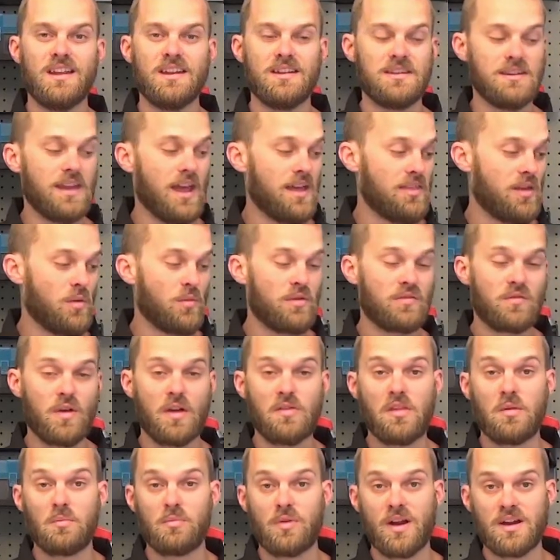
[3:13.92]
Now that we've
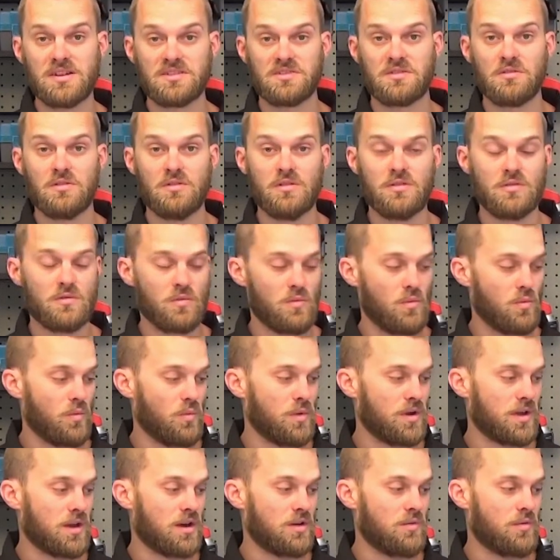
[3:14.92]
run the brush through it,
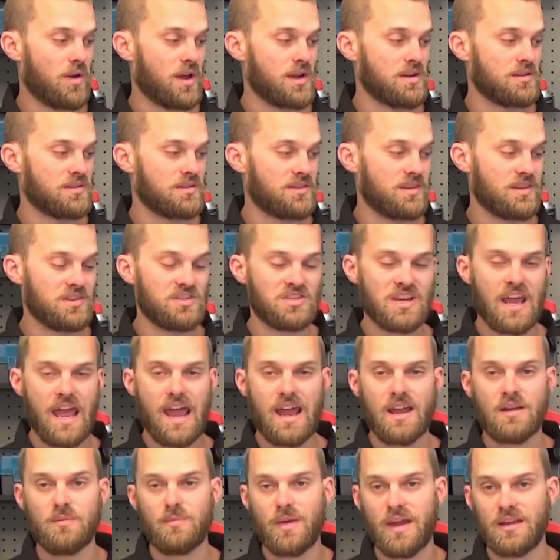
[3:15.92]
we're going to run the
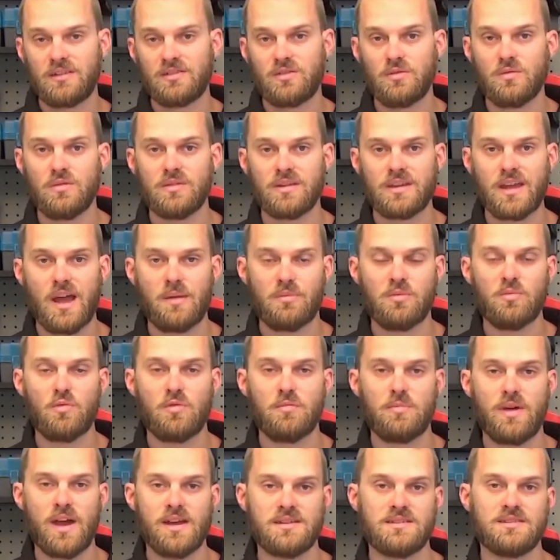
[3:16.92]
jag back through with a couple more
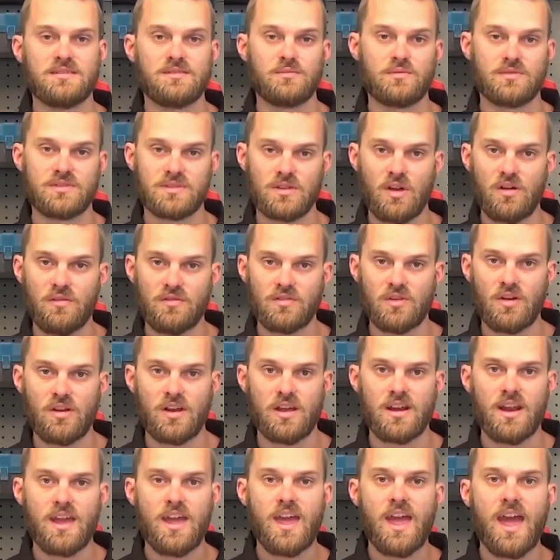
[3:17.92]
patches of solvent on
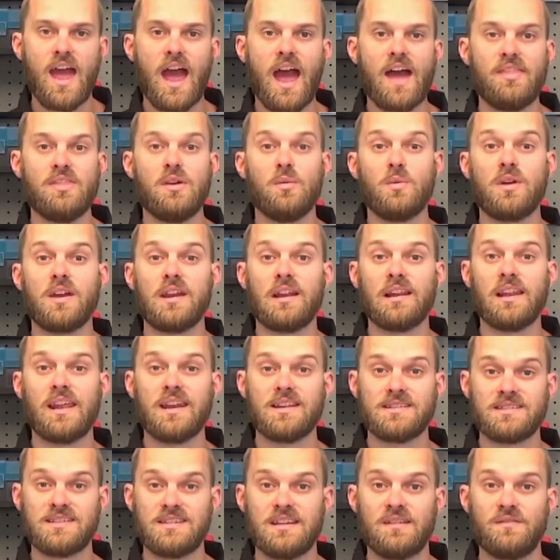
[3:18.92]
it, and then we're going to let
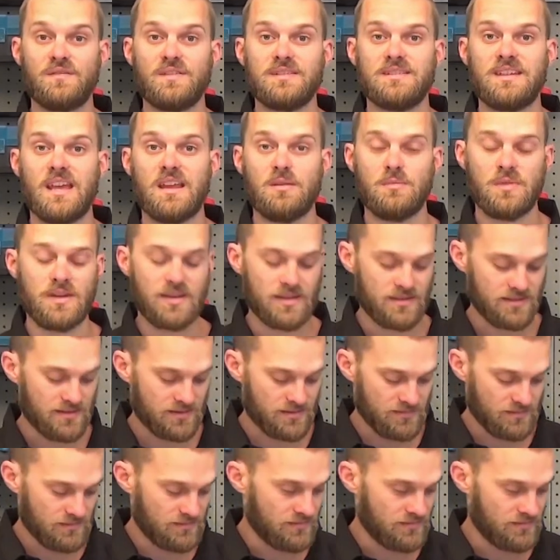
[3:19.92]
it sit for 10 minutes.